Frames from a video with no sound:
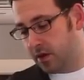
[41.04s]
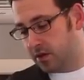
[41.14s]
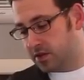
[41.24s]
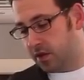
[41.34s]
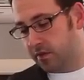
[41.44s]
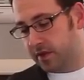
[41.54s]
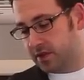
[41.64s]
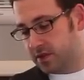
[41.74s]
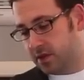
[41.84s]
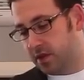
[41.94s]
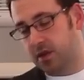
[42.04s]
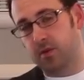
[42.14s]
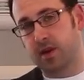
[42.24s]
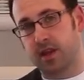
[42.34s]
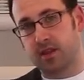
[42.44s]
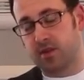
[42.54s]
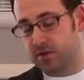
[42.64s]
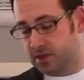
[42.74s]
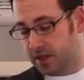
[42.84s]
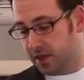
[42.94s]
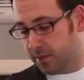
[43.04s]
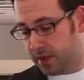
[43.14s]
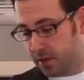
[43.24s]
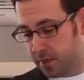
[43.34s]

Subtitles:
solvents, you don't want to get those in the peanut